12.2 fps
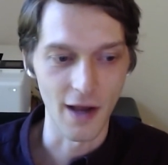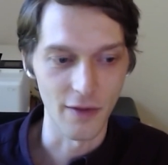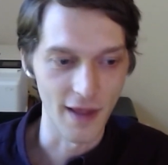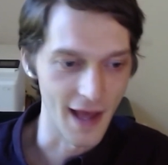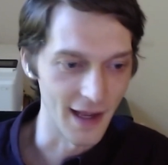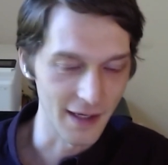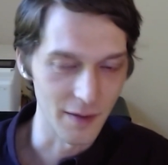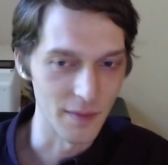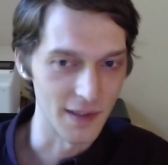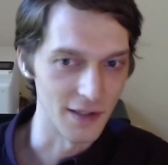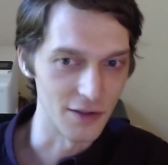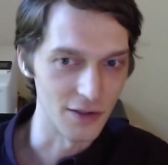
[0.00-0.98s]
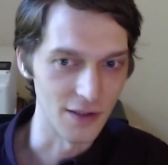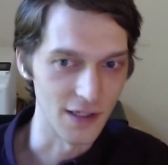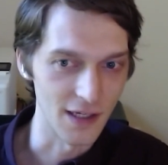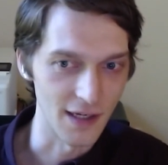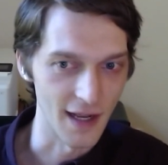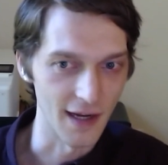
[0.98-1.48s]
how that can
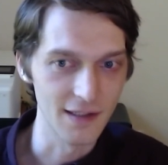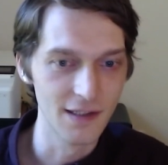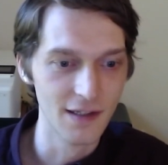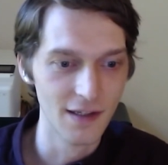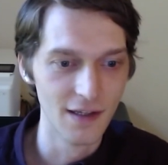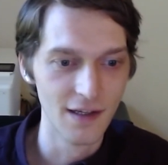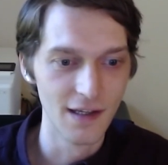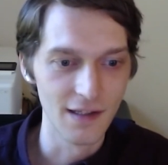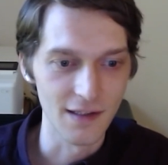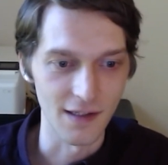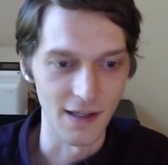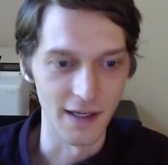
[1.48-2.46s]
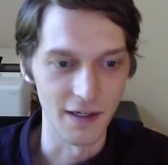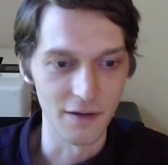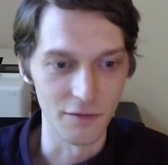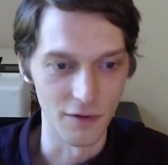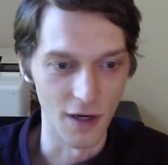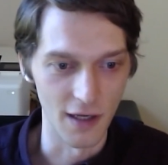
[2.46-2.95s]
potentially connect to
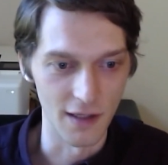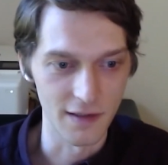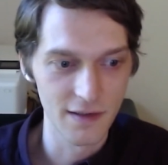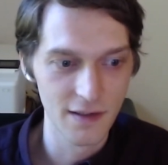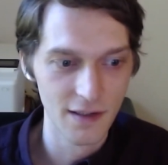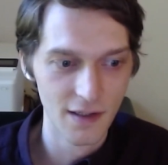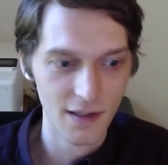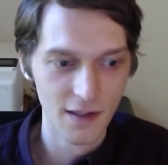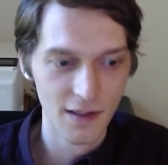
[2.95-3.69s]
Rust.